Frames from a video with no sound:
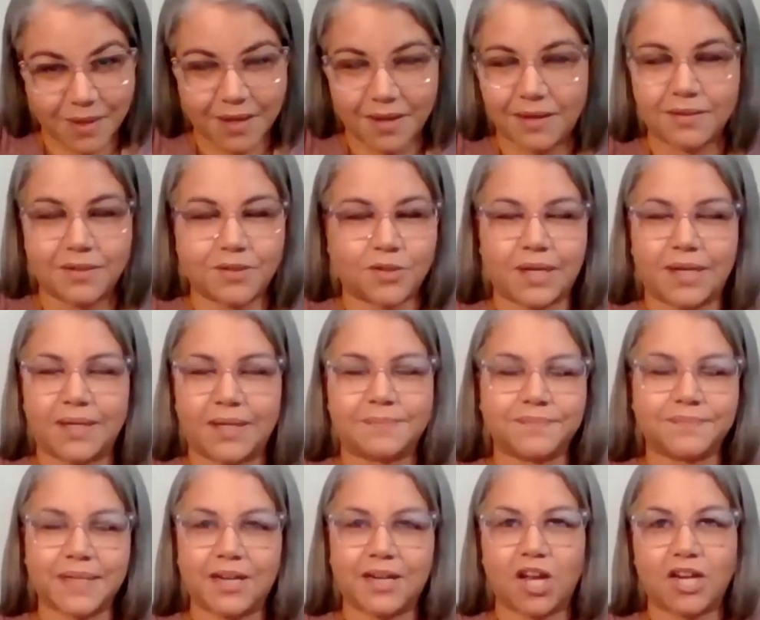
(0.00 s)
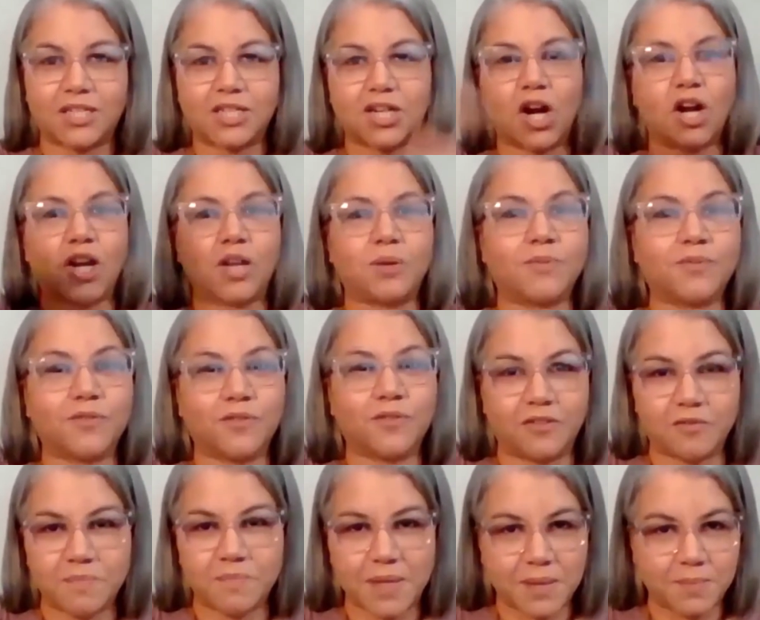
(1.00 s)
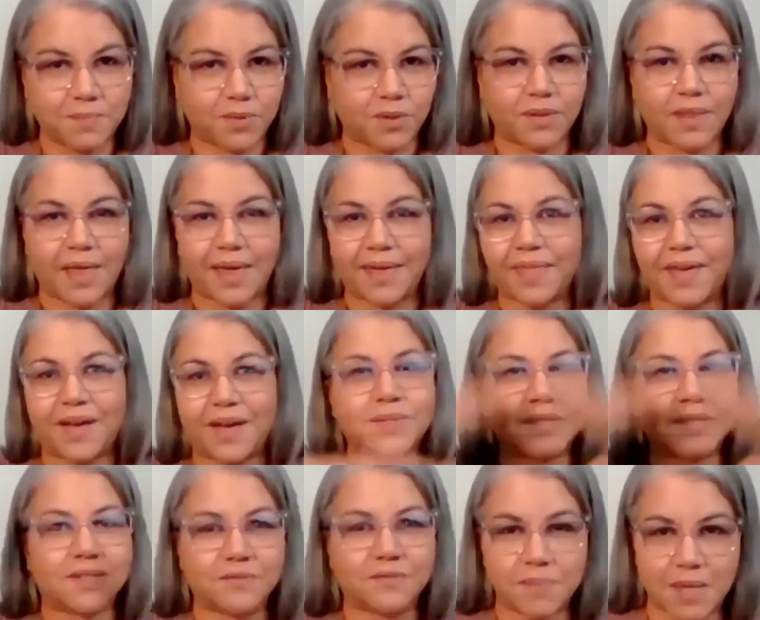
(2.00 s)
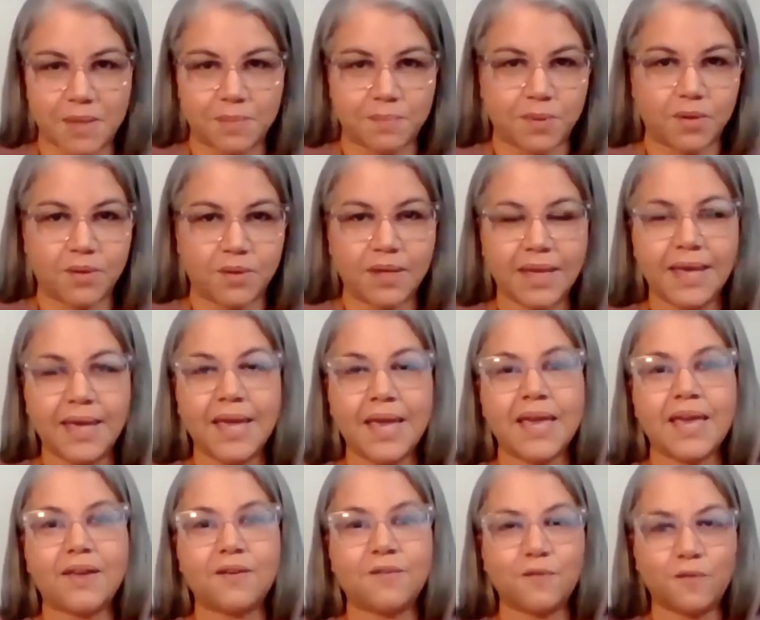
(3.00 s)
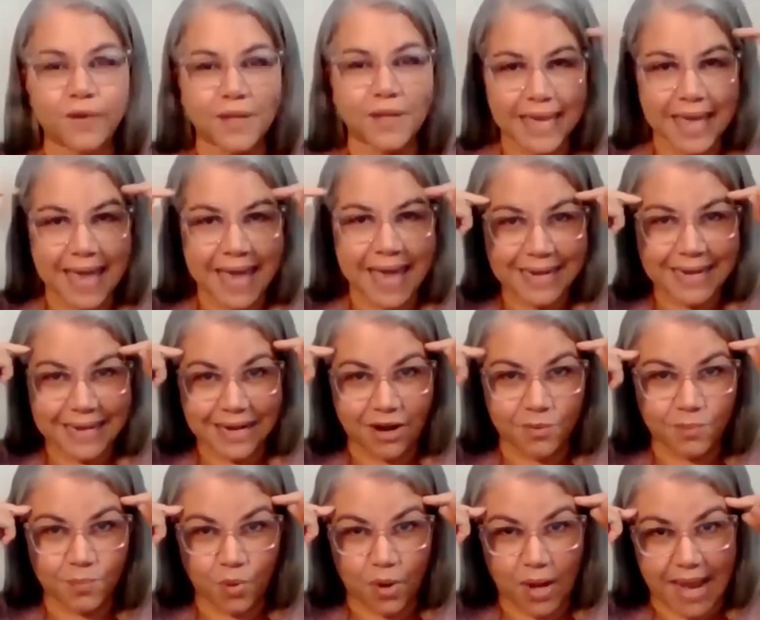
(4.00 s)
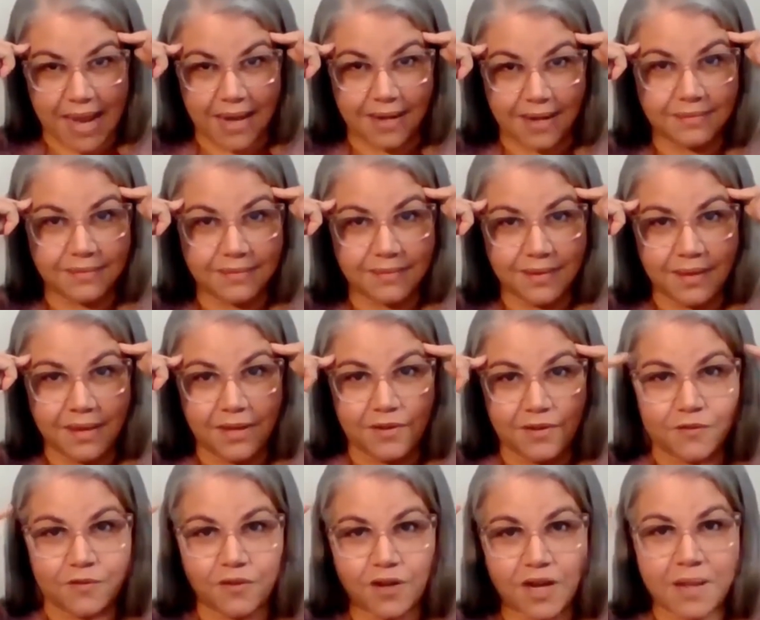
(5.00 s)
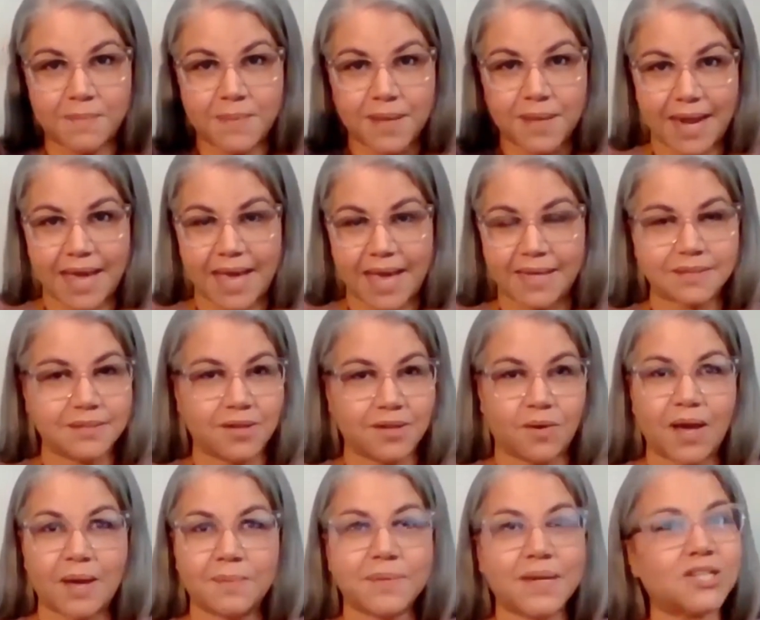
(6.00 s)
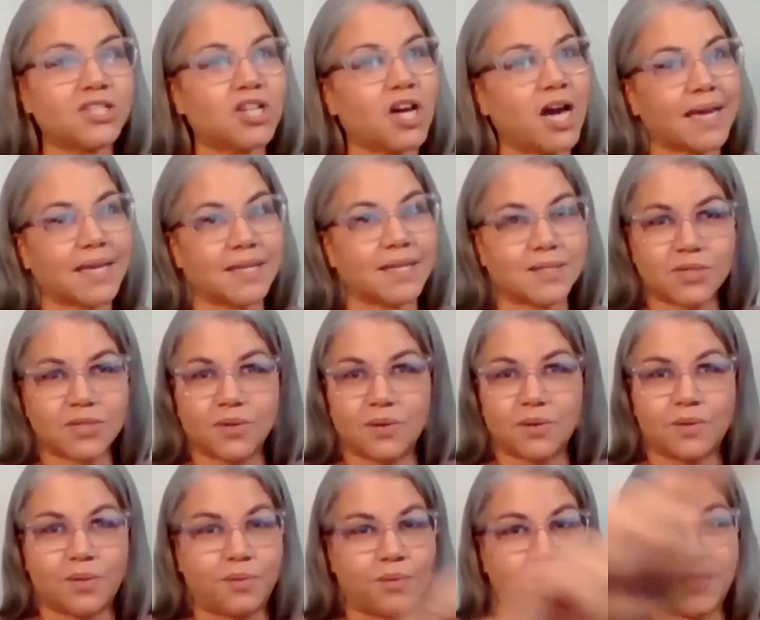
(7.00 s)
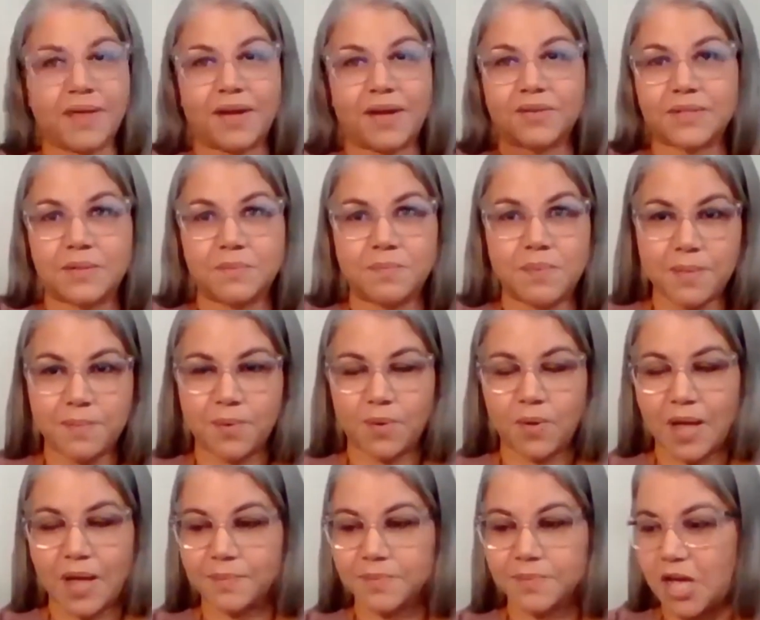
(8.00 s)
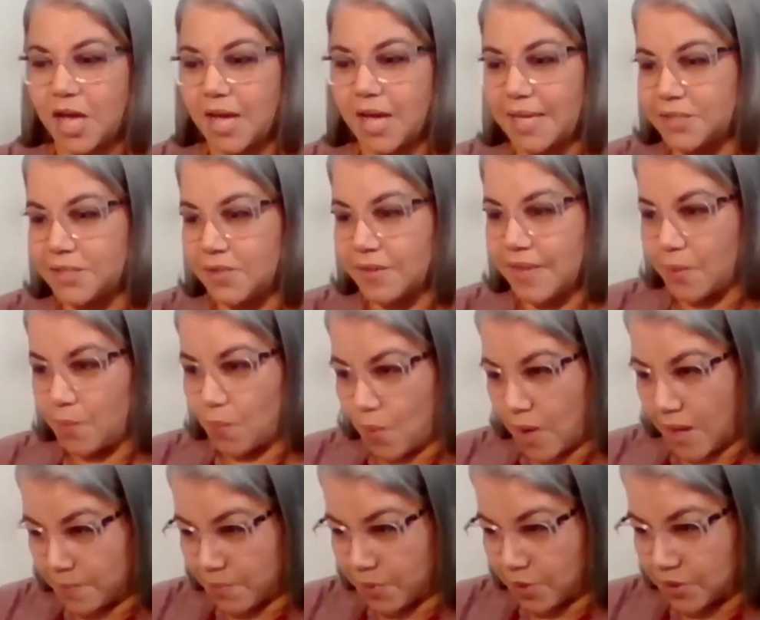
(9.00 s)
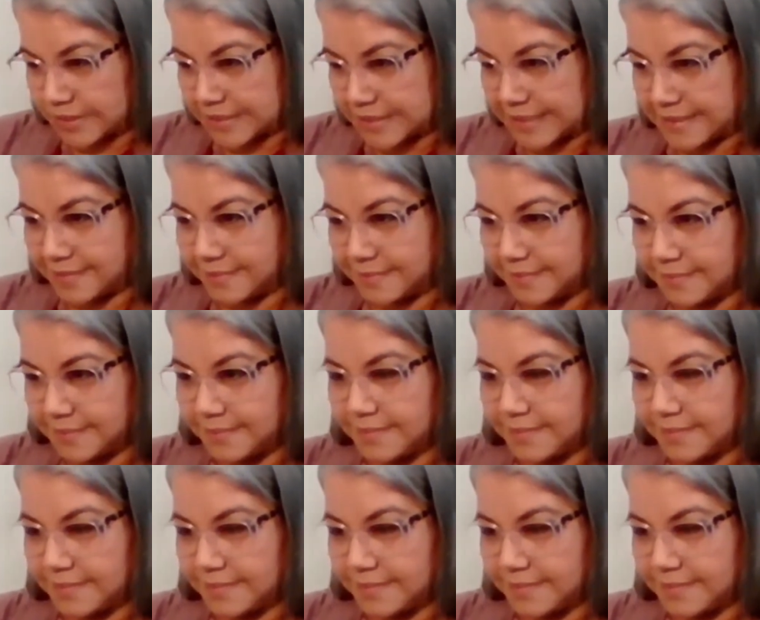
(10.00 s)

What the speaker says: an auditorium full of people, like thousands of people, if we can in our brain frame it as, no, I'm not talking to 3,000 people. I'm talking to that one person.